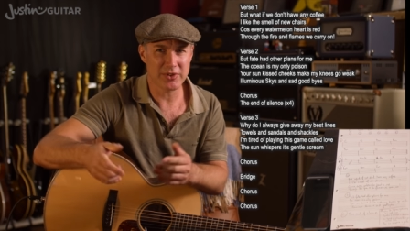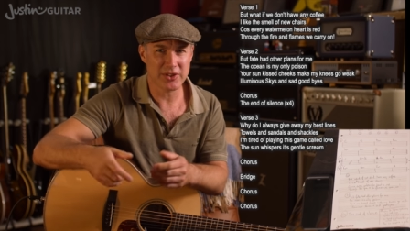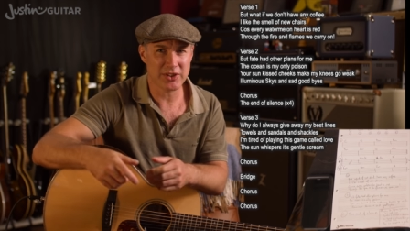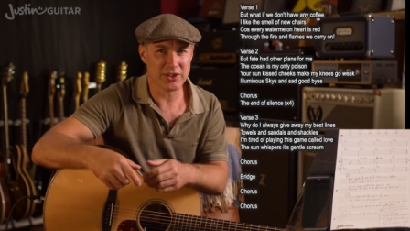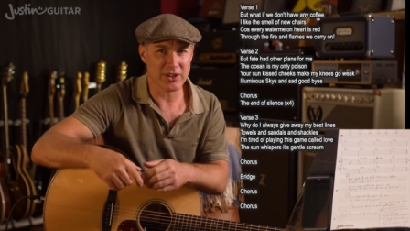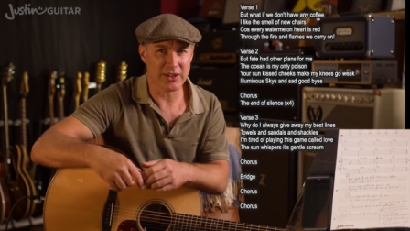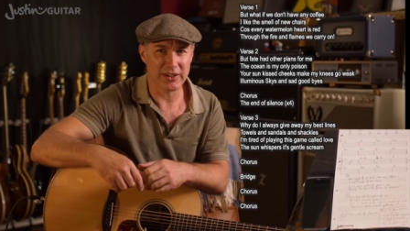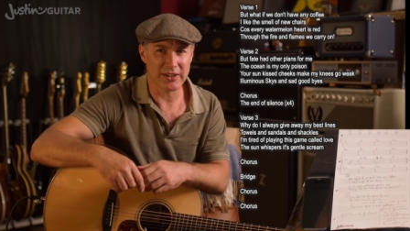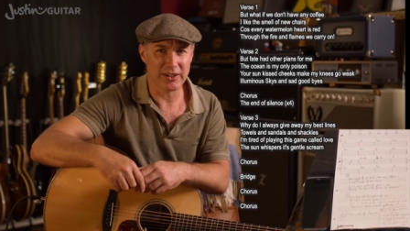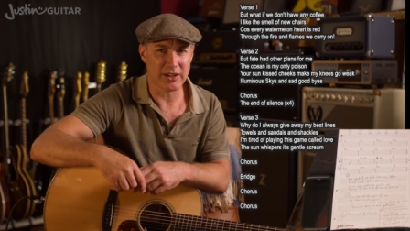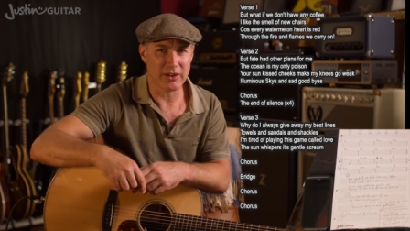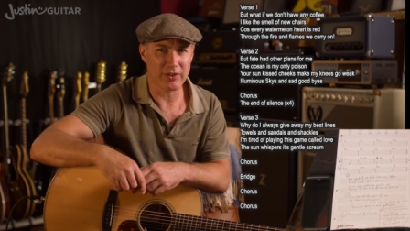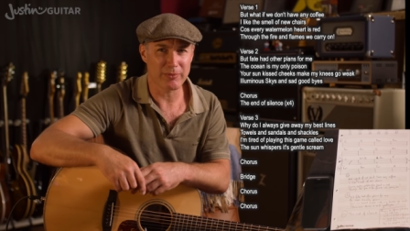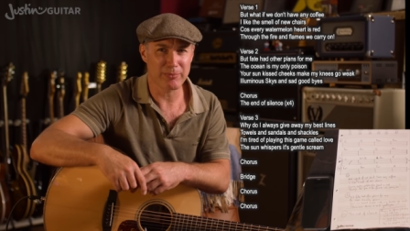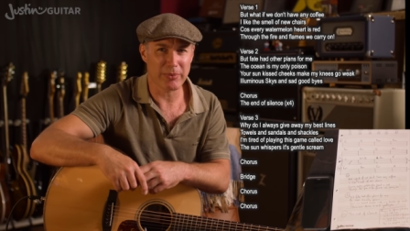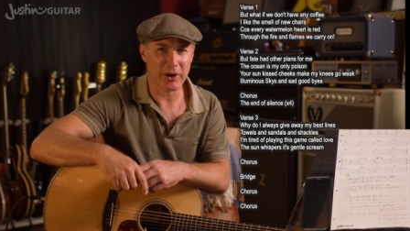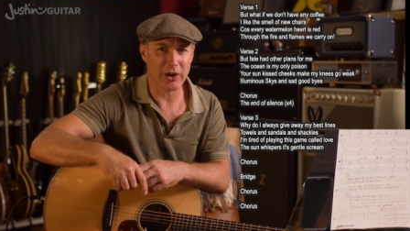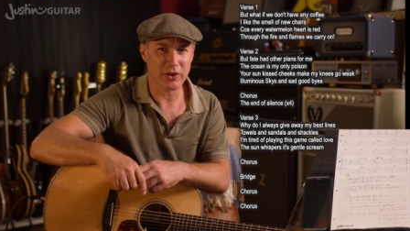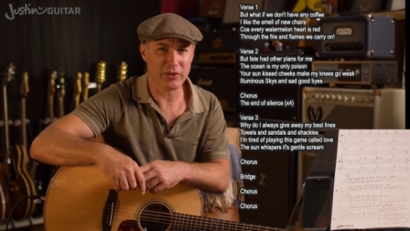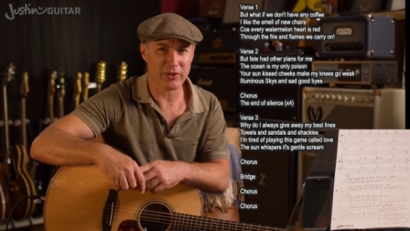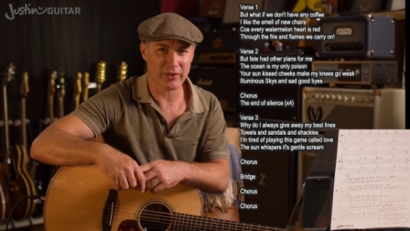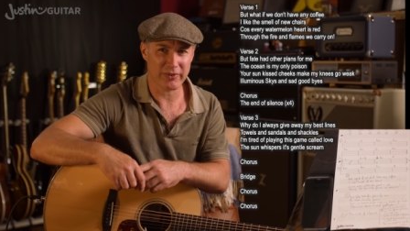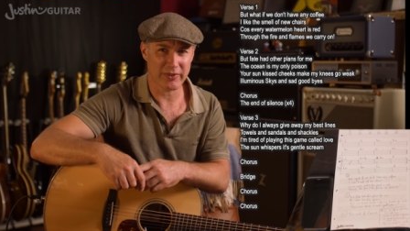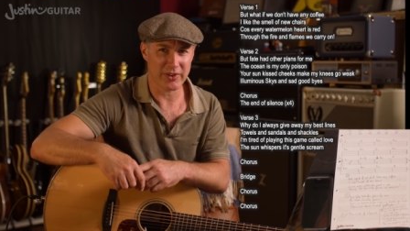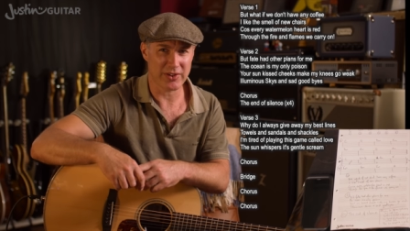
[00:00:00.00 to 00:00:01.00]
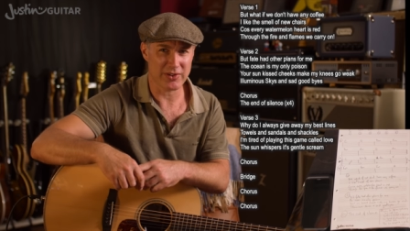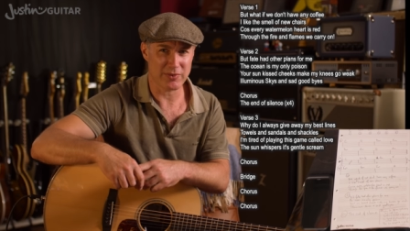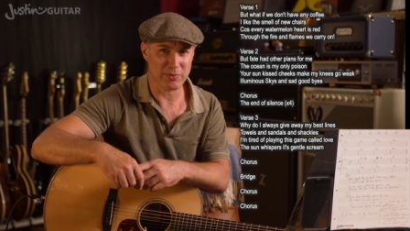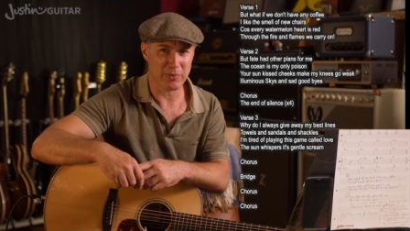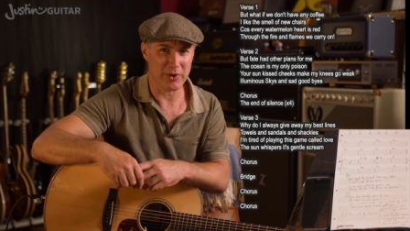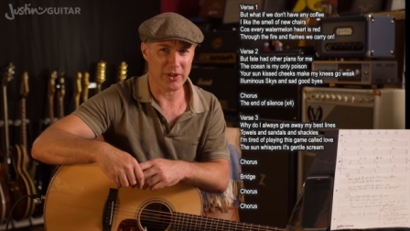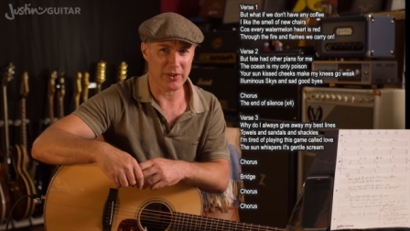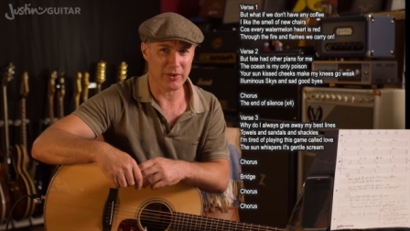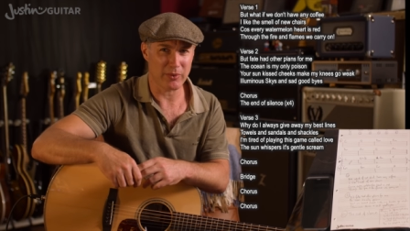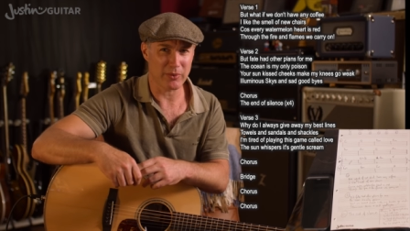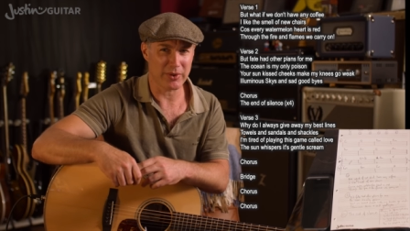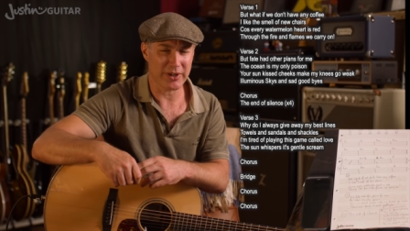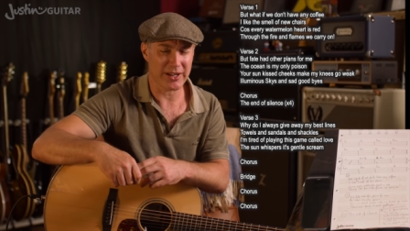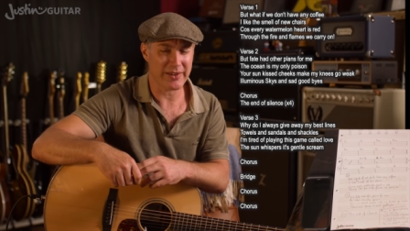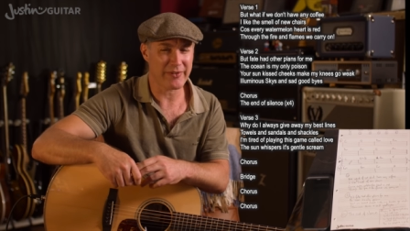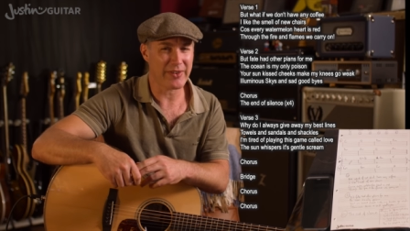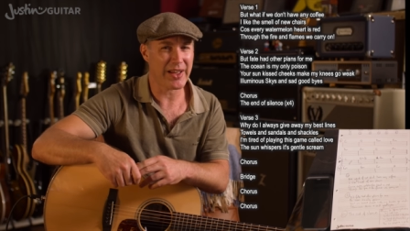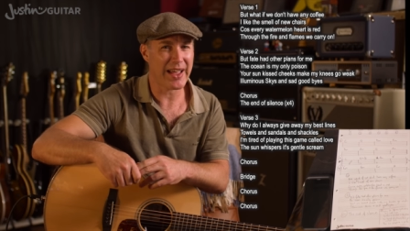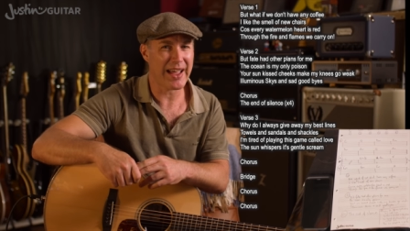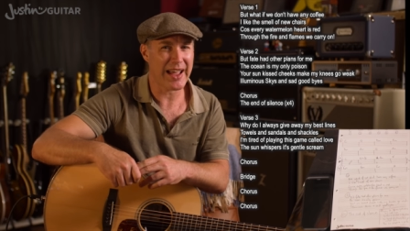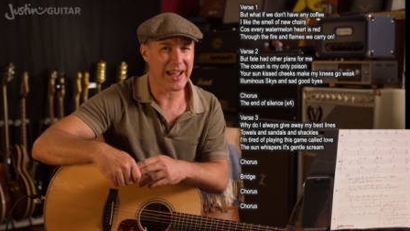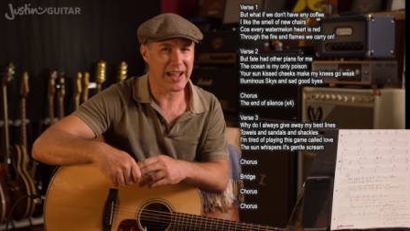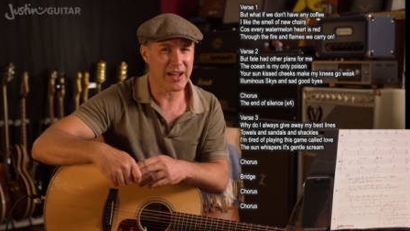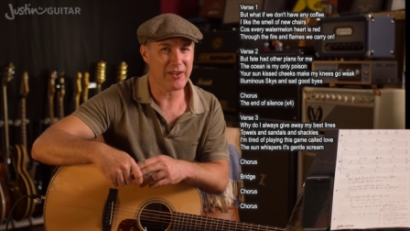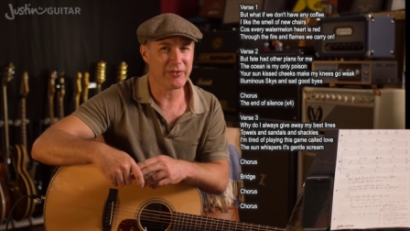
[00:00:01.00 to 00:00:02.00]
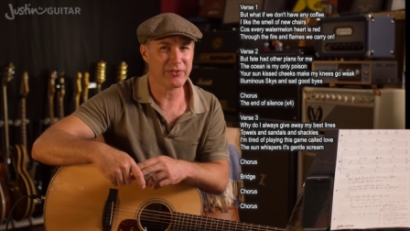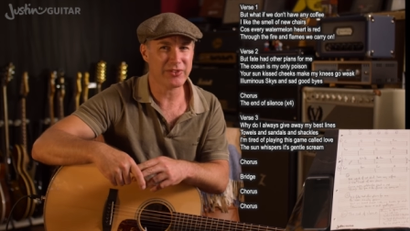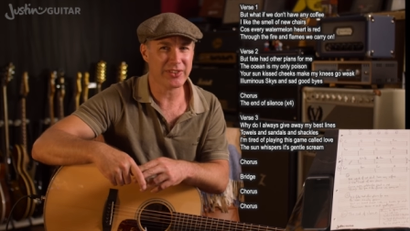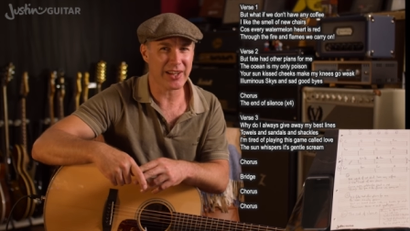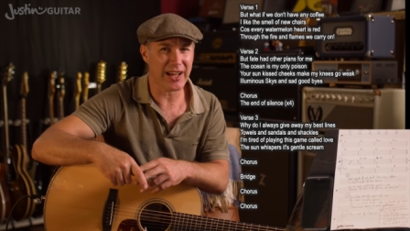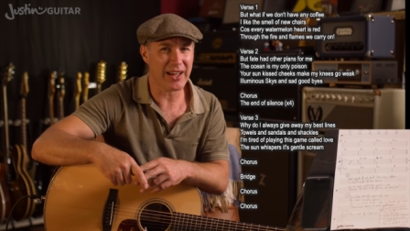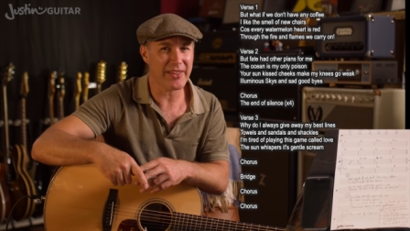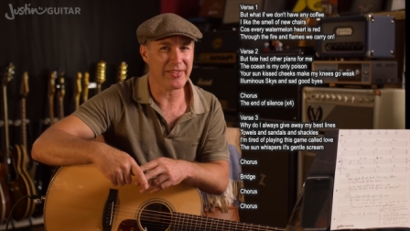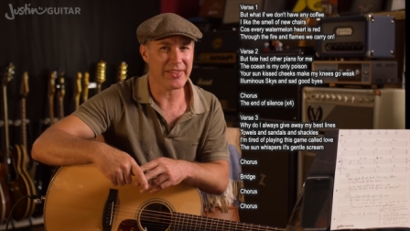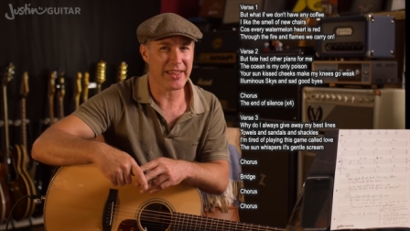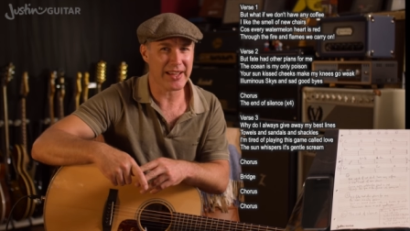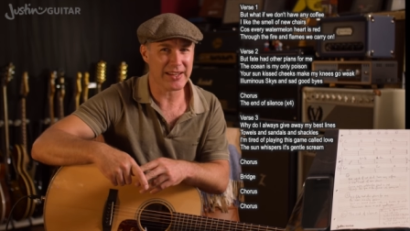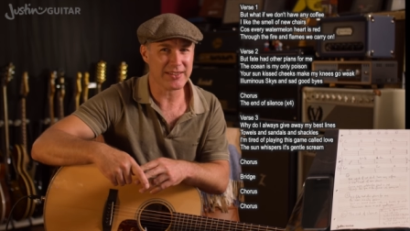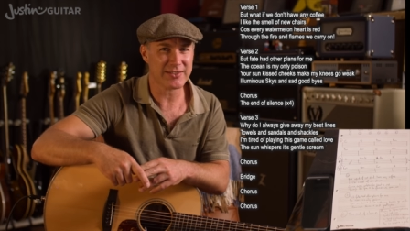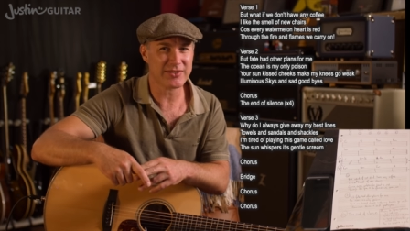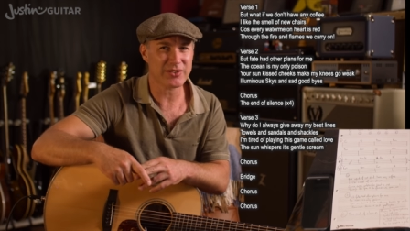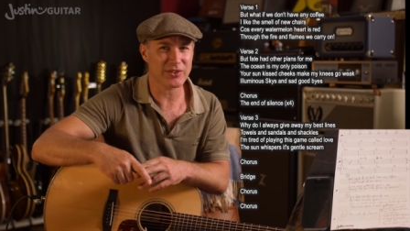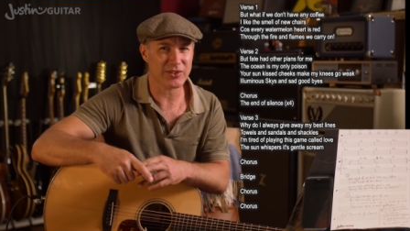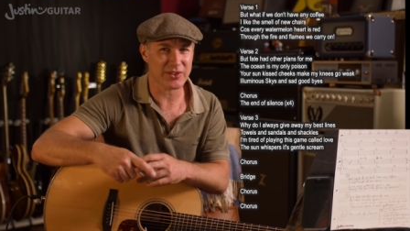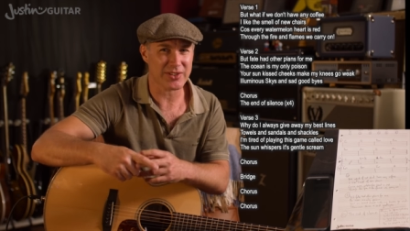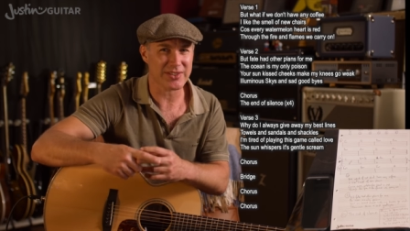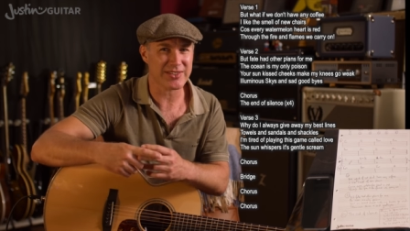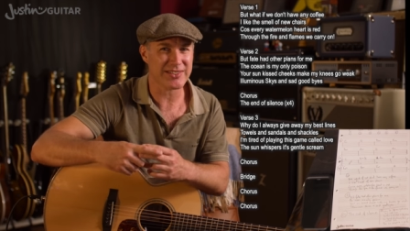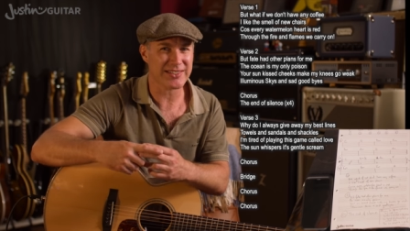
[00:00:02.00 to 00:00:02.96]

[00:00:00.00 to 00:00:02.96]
you know, biographies with or whatever have done that sort of